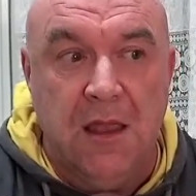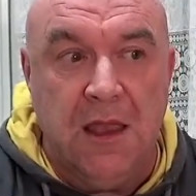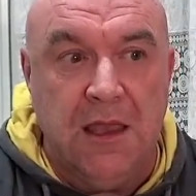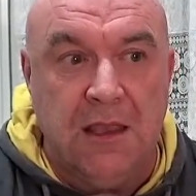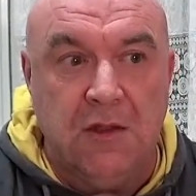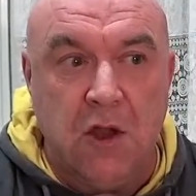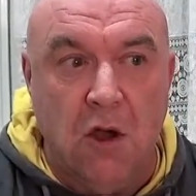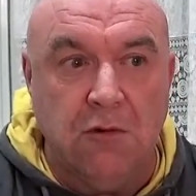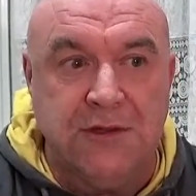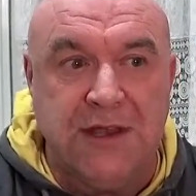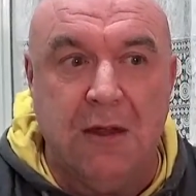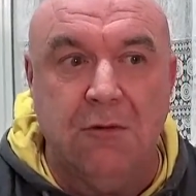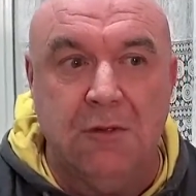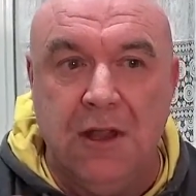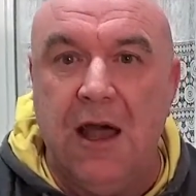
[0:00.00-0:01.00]
It goes
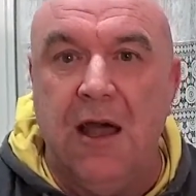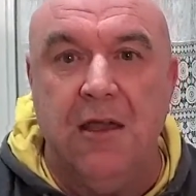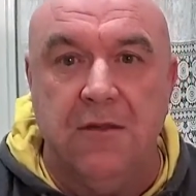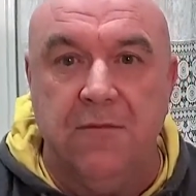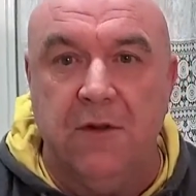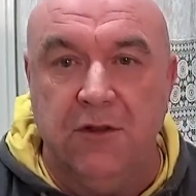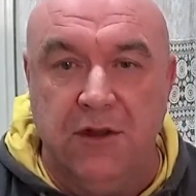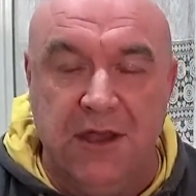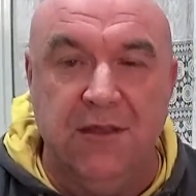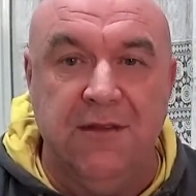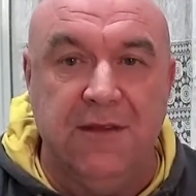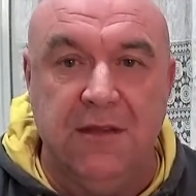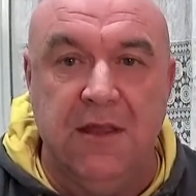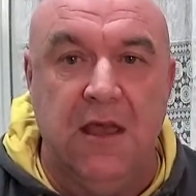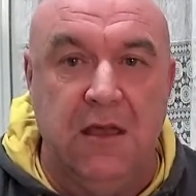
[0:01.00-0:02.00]
out live on the
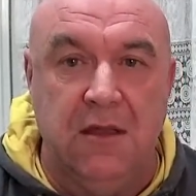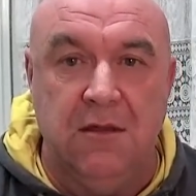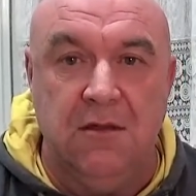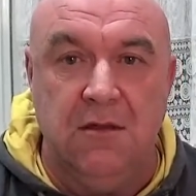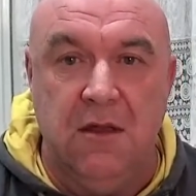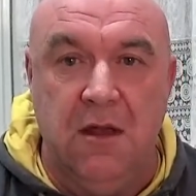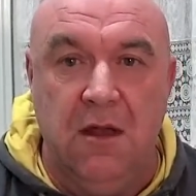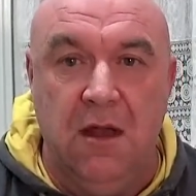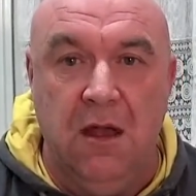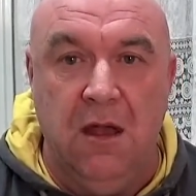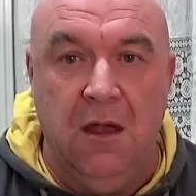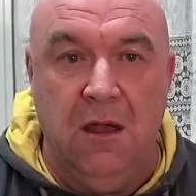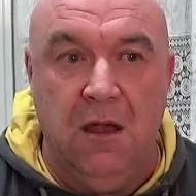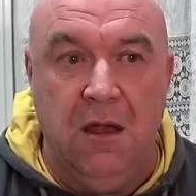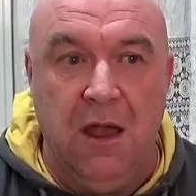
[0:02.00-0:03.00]
internet.
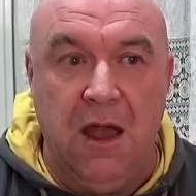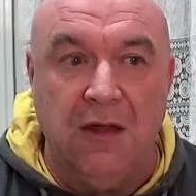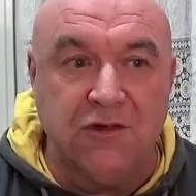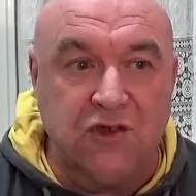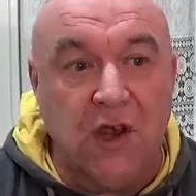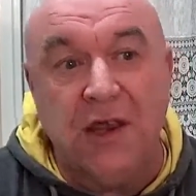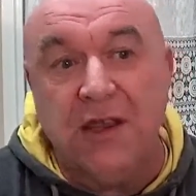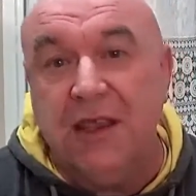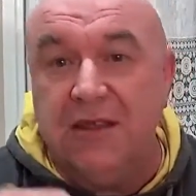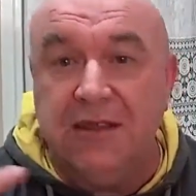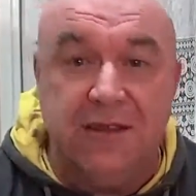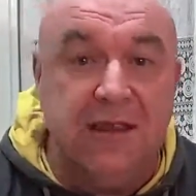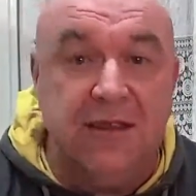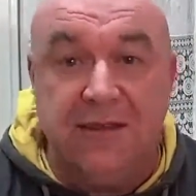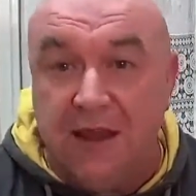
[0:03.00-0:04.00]
I'll try and get
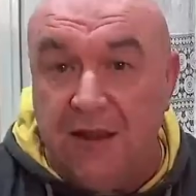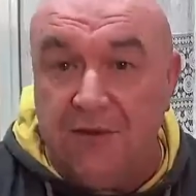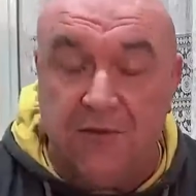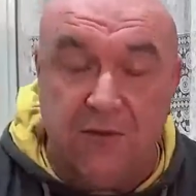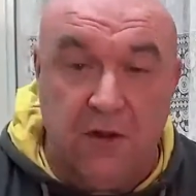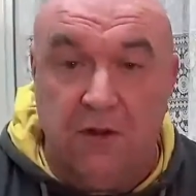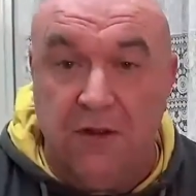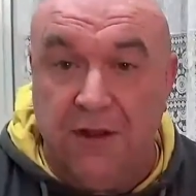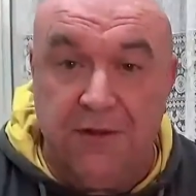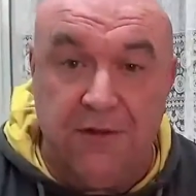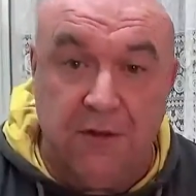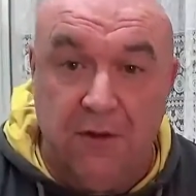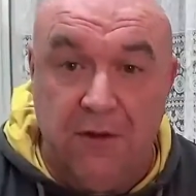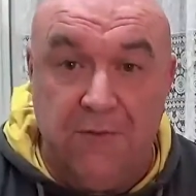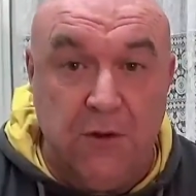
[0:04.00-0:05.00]
the details for all
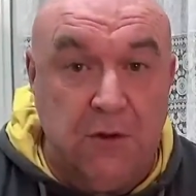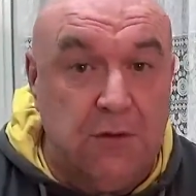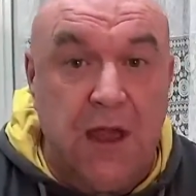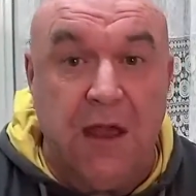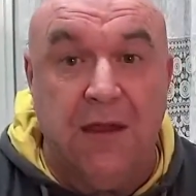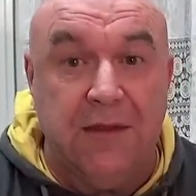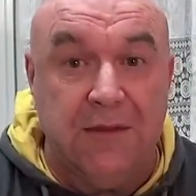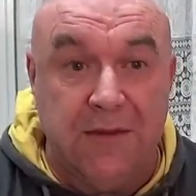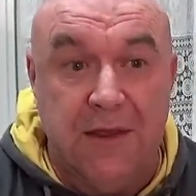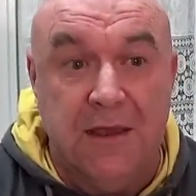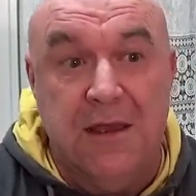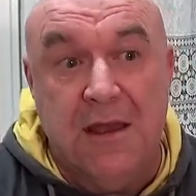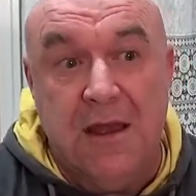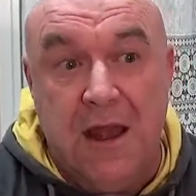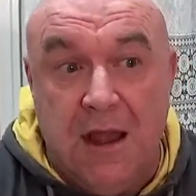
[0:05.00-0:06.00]
this, so if you guys
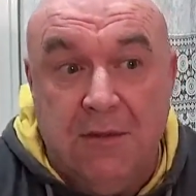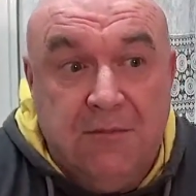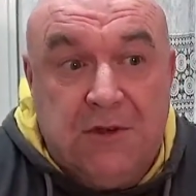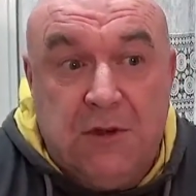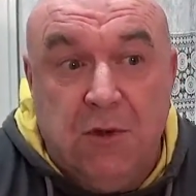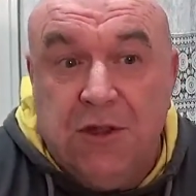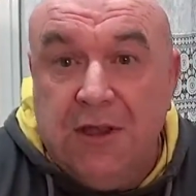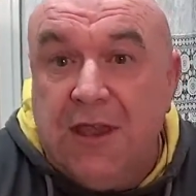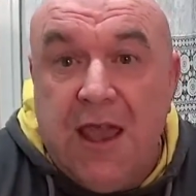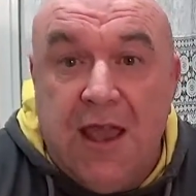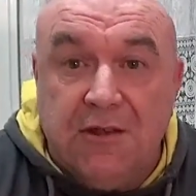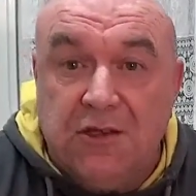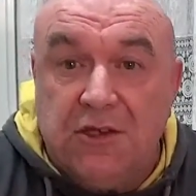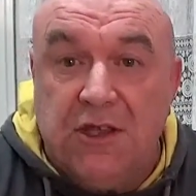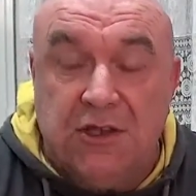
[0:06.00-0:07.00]
happen to want to
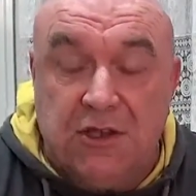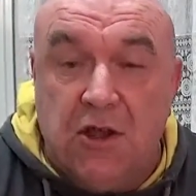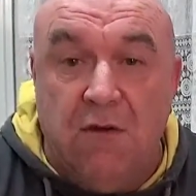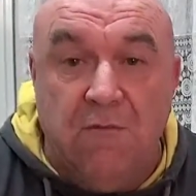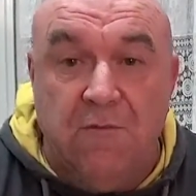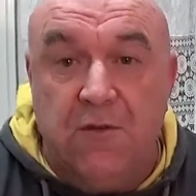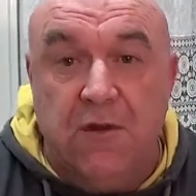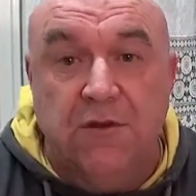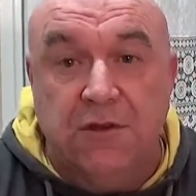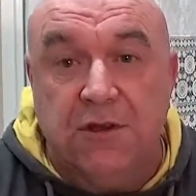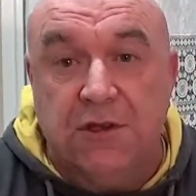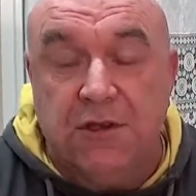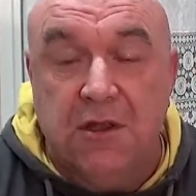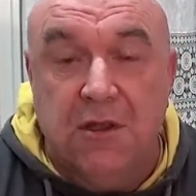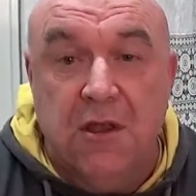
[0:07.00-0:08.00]
catch this
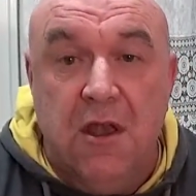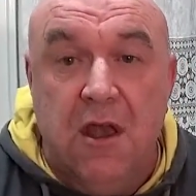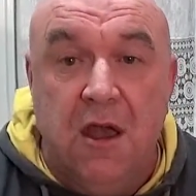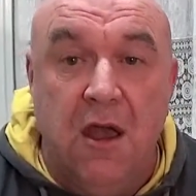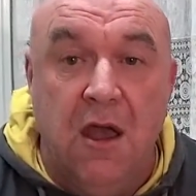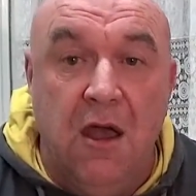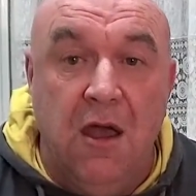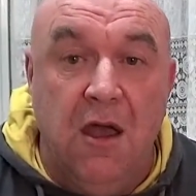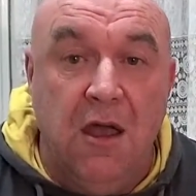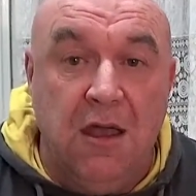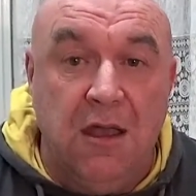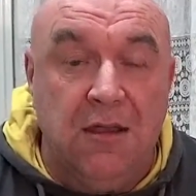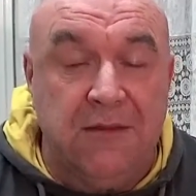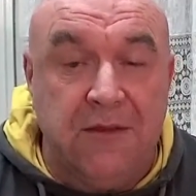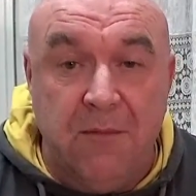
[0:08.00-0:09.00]
conference,
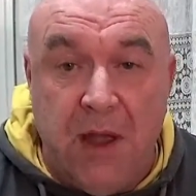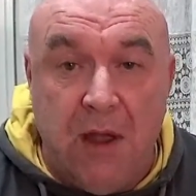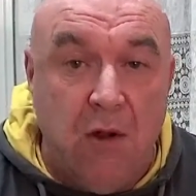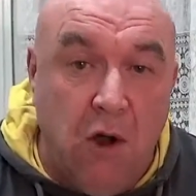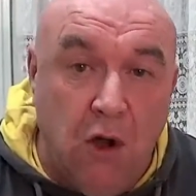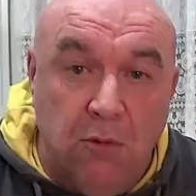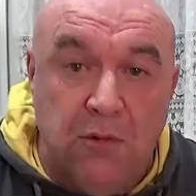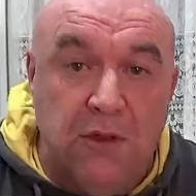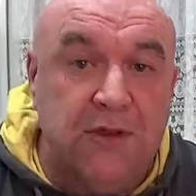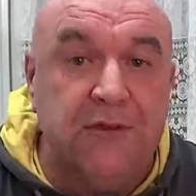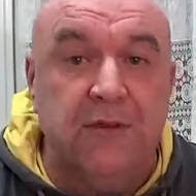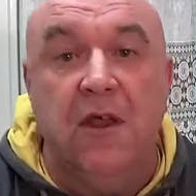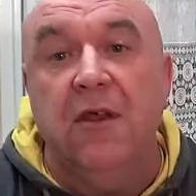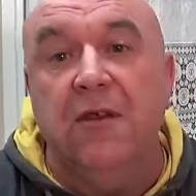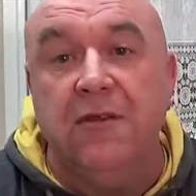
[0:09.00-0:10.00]
it's about
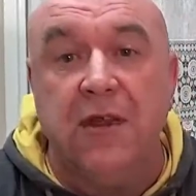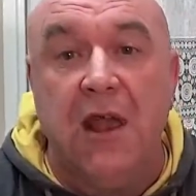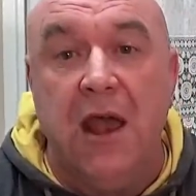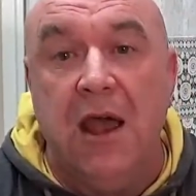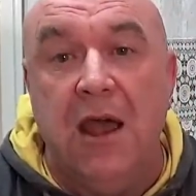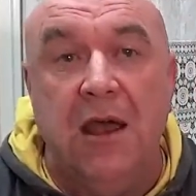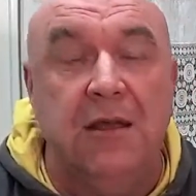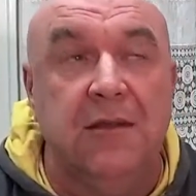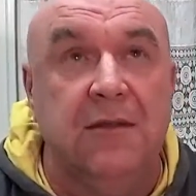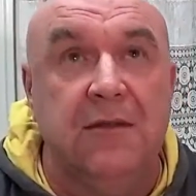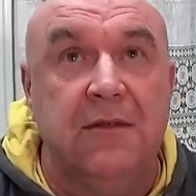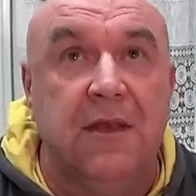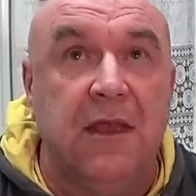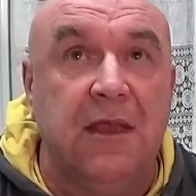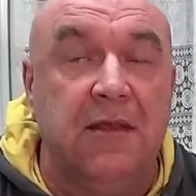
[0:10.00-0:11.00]
homelessness,
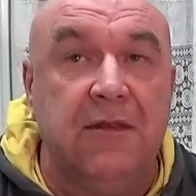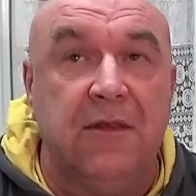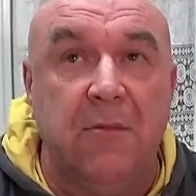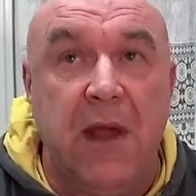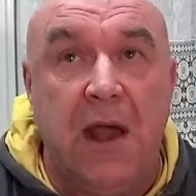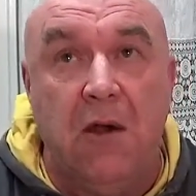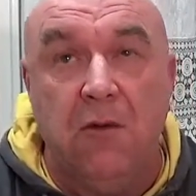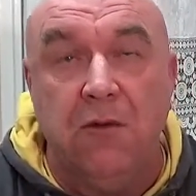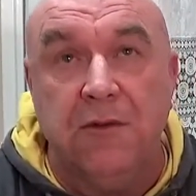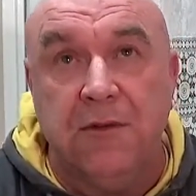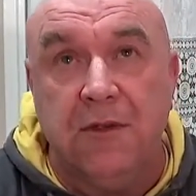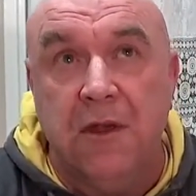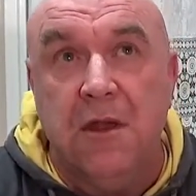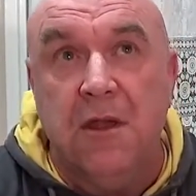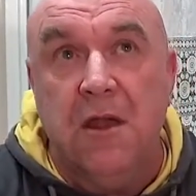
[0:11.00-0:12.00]
and it's
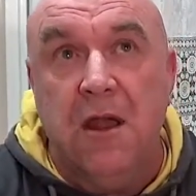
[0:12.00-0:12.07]
about